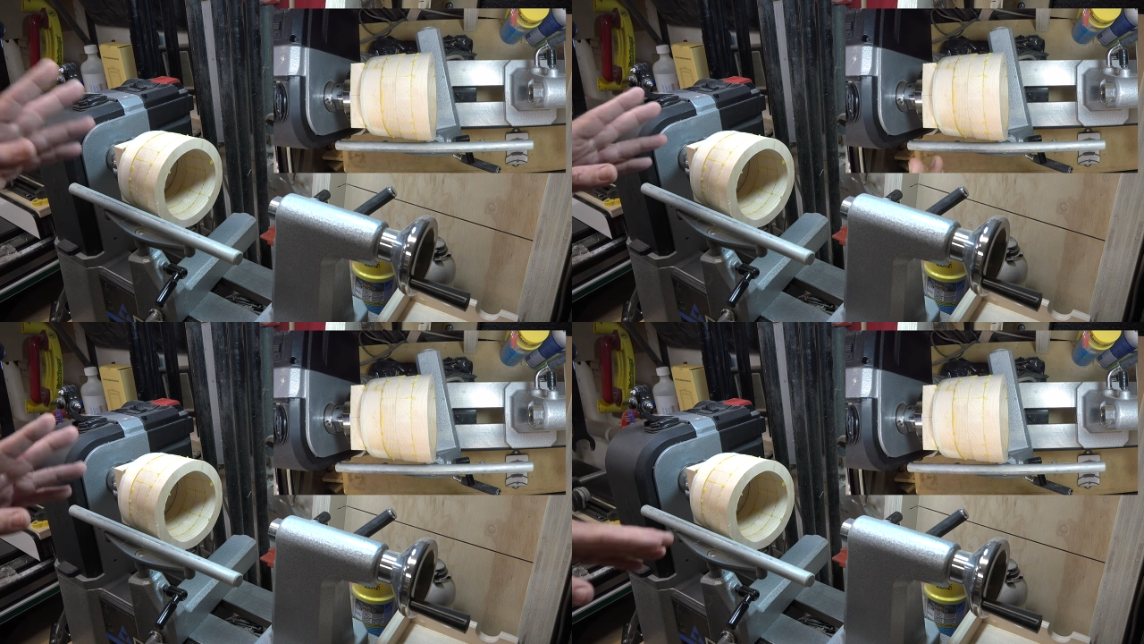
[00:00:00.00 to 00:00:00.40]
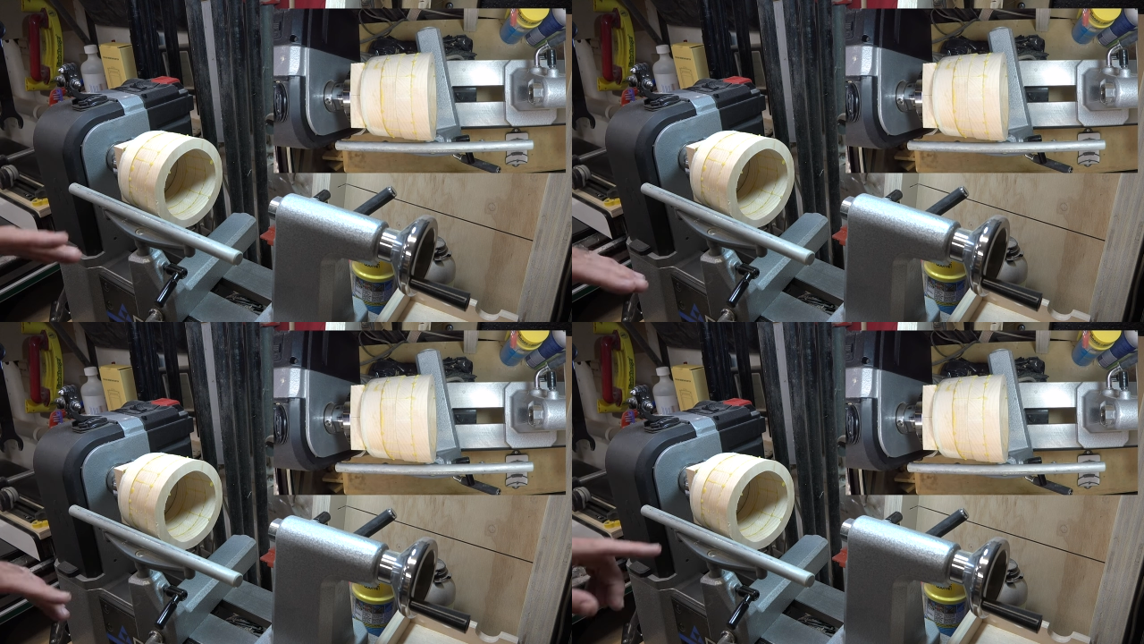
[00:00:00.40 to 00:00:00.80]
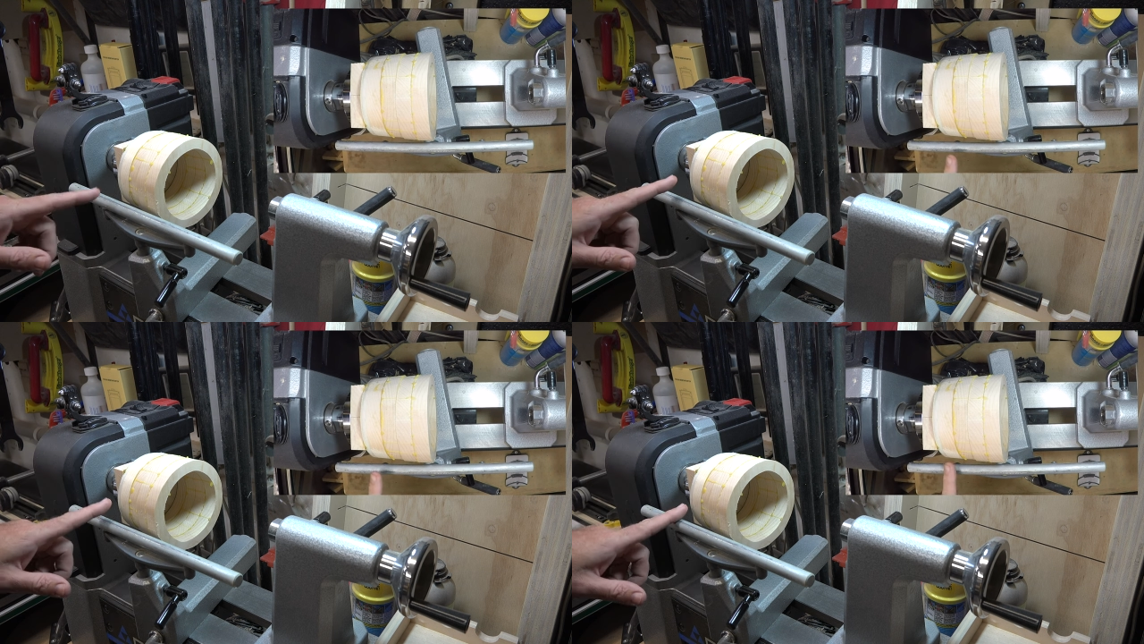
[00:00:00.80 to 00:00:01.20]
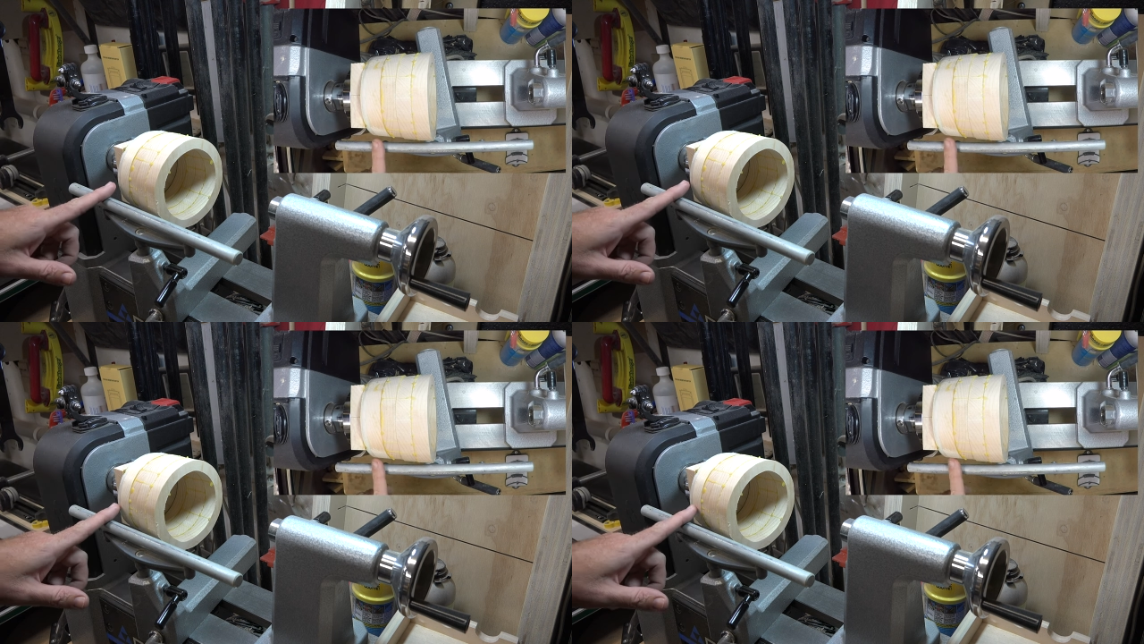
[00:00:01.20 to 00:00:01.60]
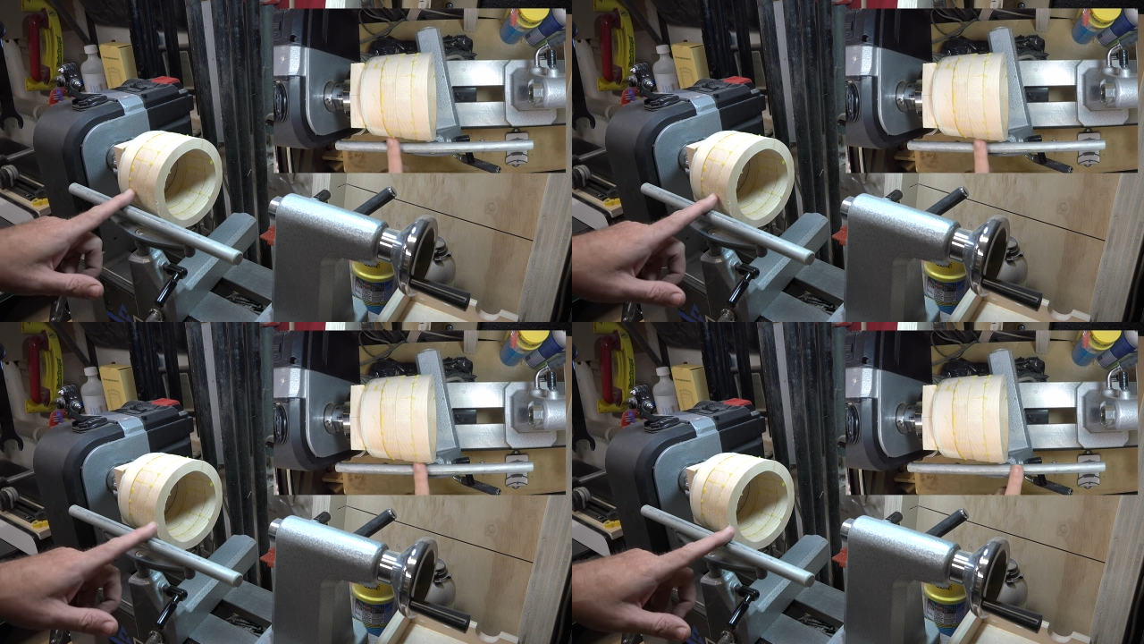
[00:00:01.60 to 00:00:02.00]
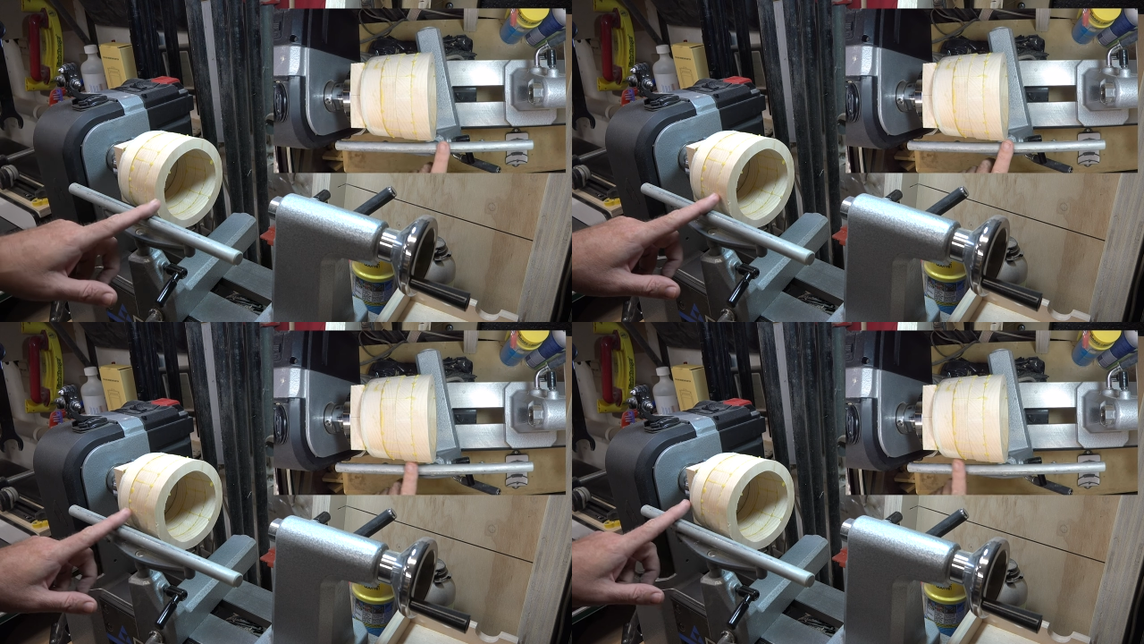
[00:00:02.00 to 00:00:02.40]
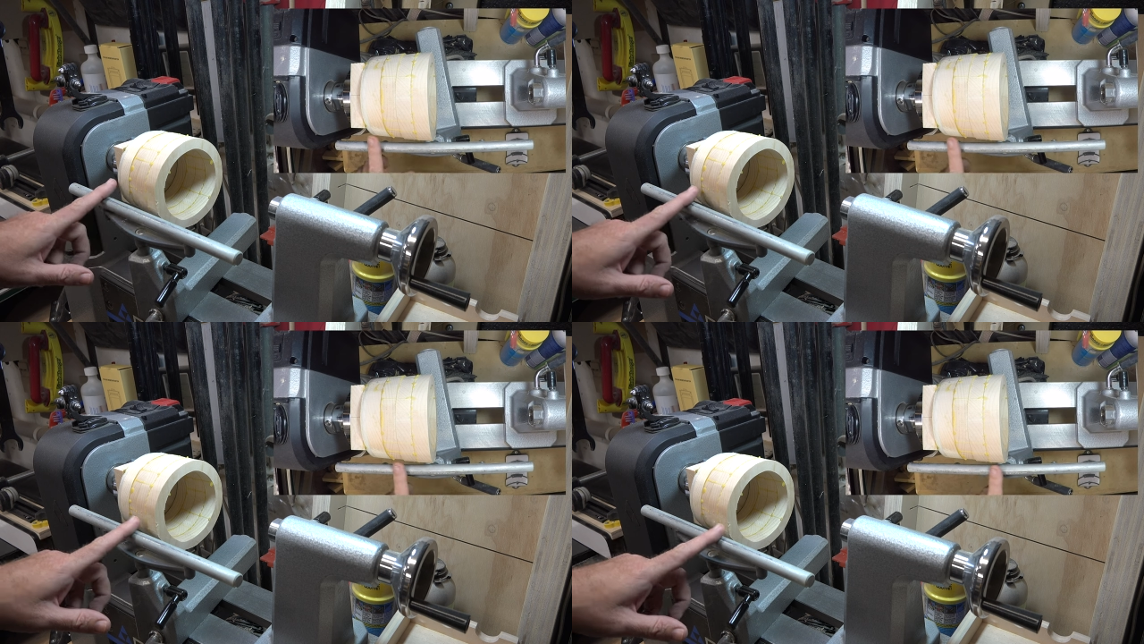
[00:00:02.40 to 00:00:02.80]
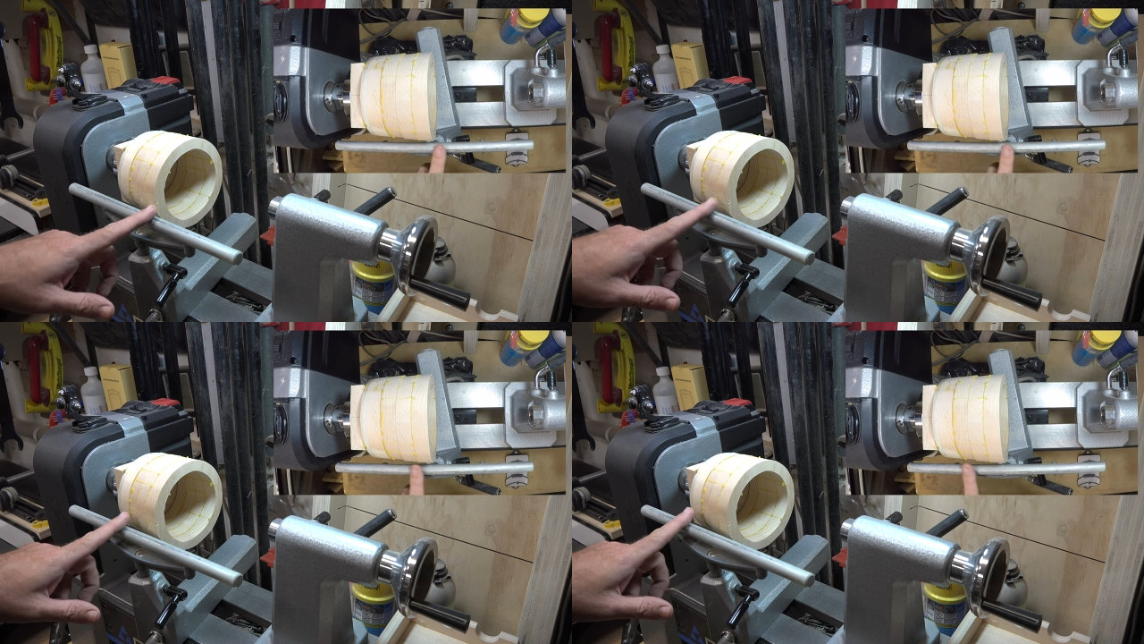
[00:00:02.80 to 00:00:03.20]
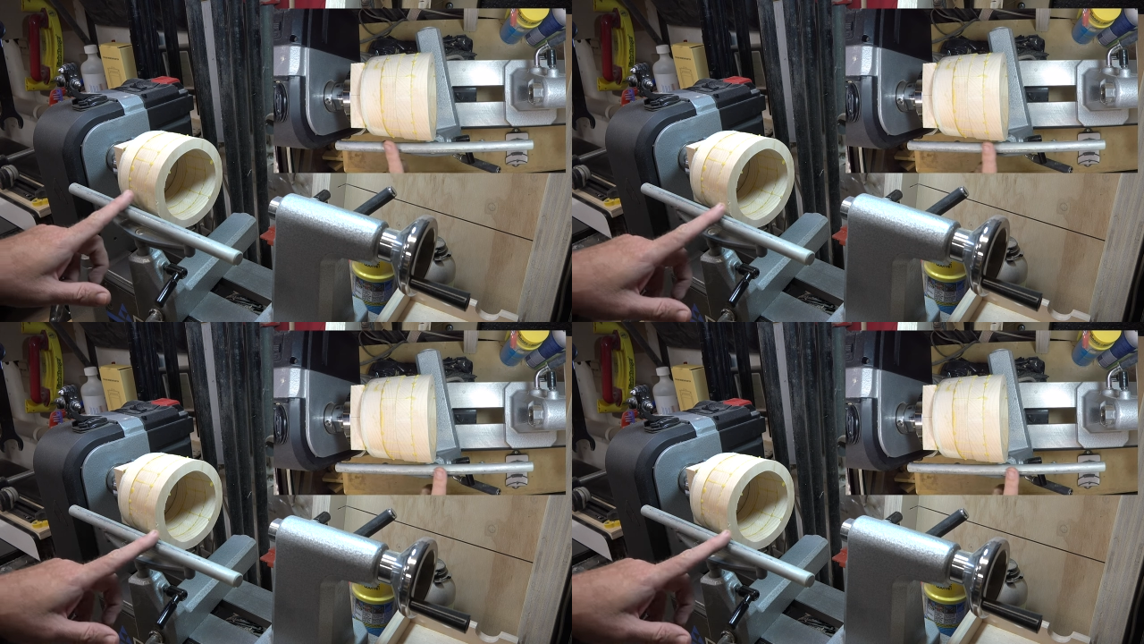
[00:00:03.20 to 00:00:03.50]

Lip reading: (no speaker visible)